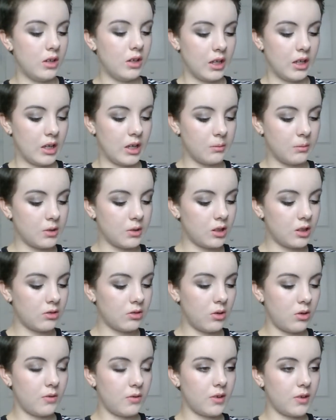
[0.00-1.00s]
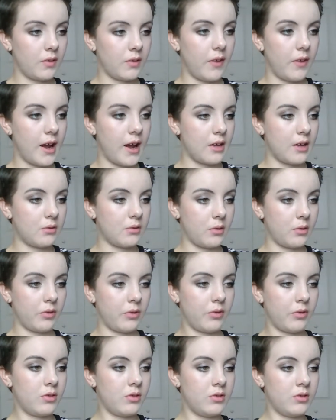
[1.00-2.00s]
And I'm gonna go over that
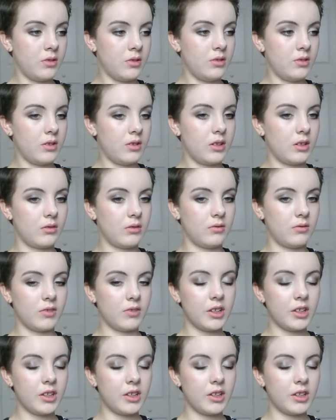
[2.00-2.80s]
with a